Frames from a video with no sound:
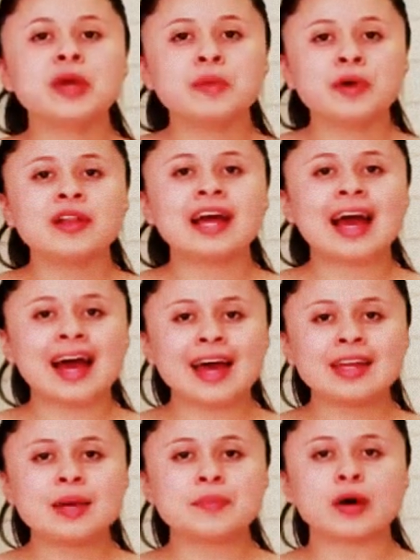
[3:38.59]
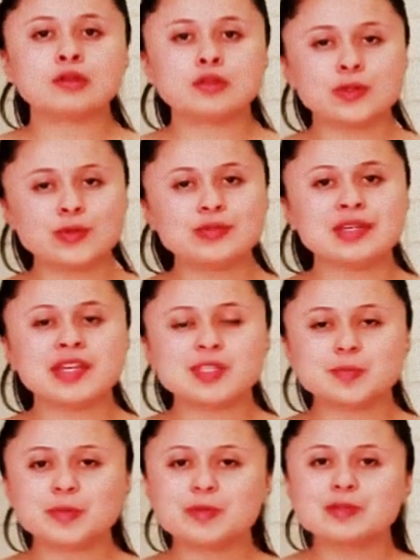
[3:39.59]
we will add about 2
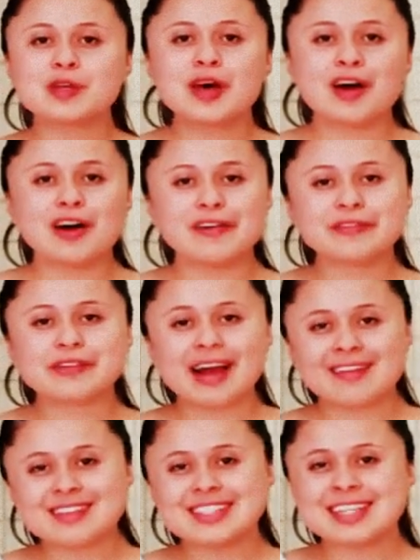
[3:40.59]
teaspoons of ground